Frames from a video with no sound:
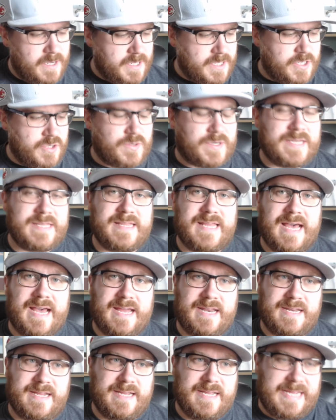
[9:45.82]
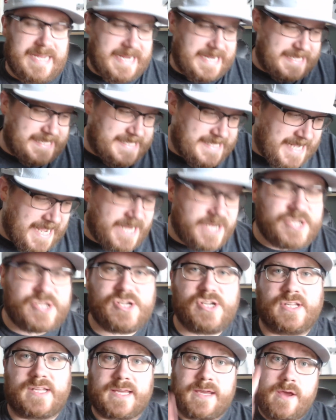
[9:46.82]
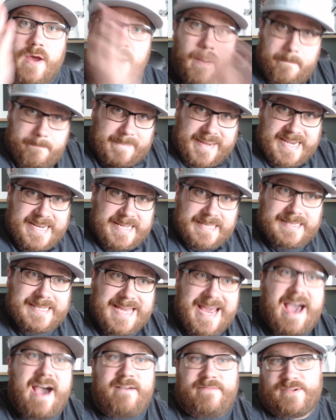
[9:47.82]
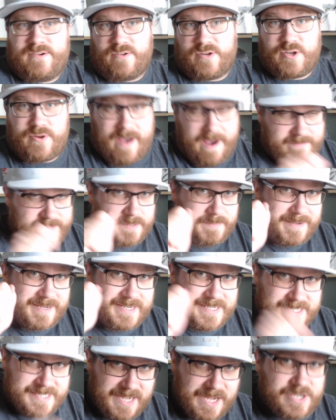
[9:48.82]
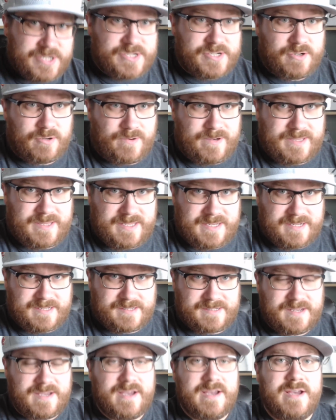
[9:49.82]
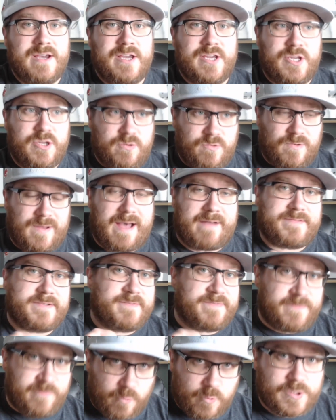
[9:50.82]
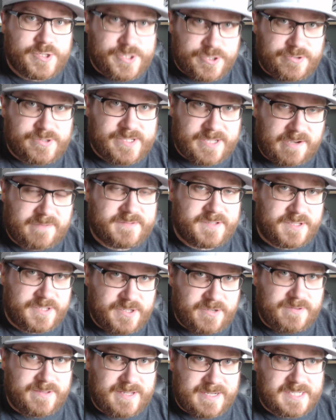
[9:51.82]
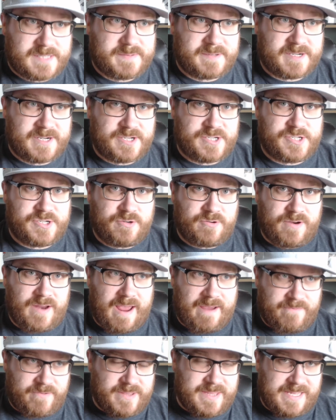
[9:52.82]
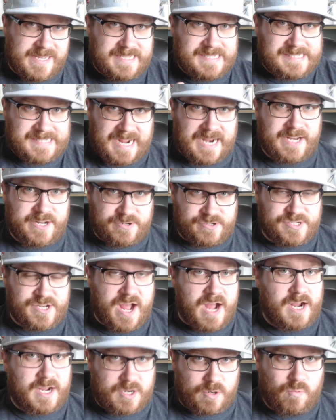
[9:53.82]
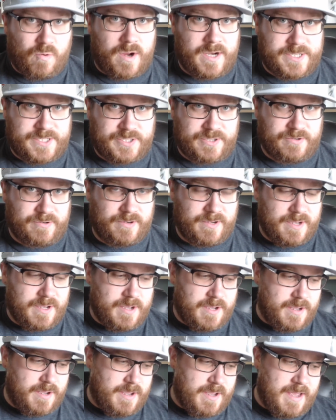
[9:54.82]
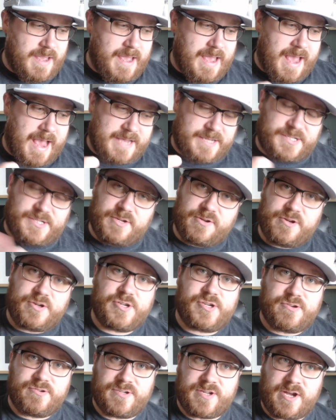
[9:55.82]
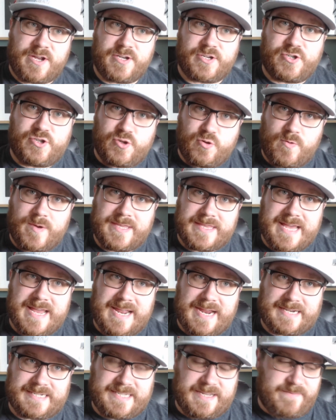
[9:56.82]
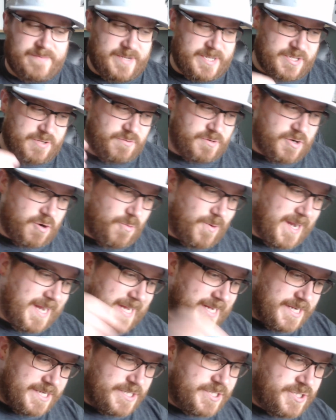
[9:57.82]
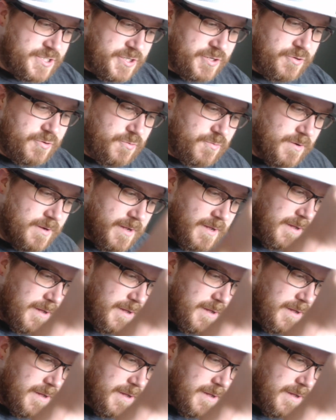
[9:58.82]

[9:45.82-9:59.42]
you can then intentionally, immediately after, you have to be intentional with this. You will have to force yourself to do this because everything inside of you is not going to want to. As soon as you're done doing that activity, you go into